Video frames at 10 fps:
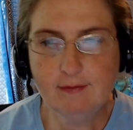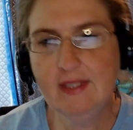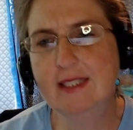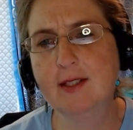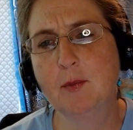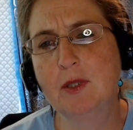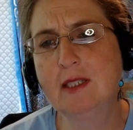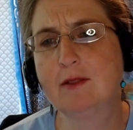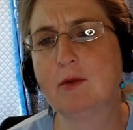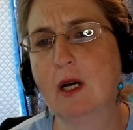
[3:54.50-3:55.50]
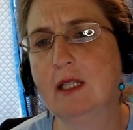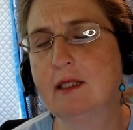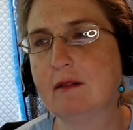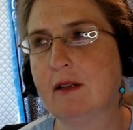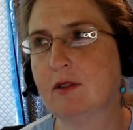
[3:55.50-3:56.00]
So Prince of Wands
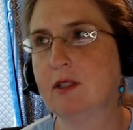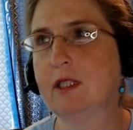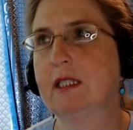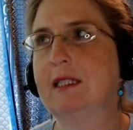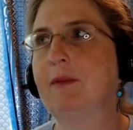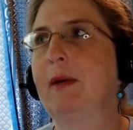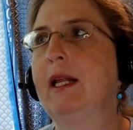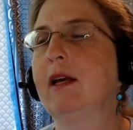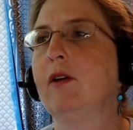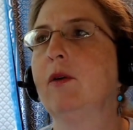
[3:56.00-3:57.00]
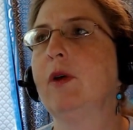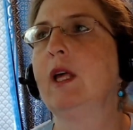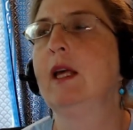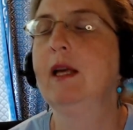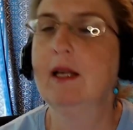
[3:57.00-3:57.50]
in reverse is somebody who
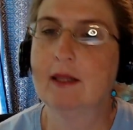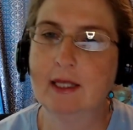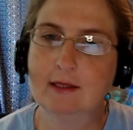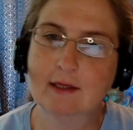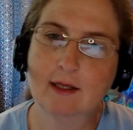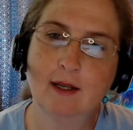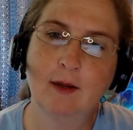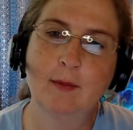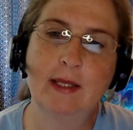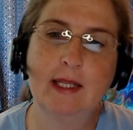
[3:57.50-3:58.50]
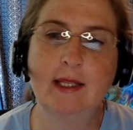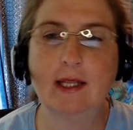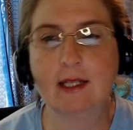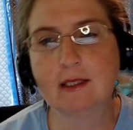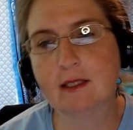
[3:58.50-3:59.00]
likes to come and then they
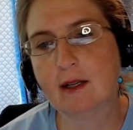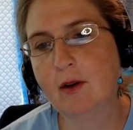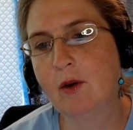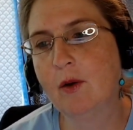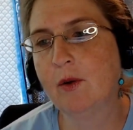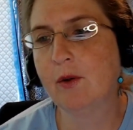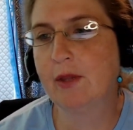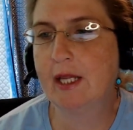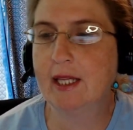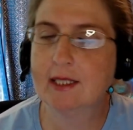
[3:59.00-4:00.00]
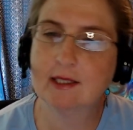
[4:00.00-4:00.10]
like to go. They like to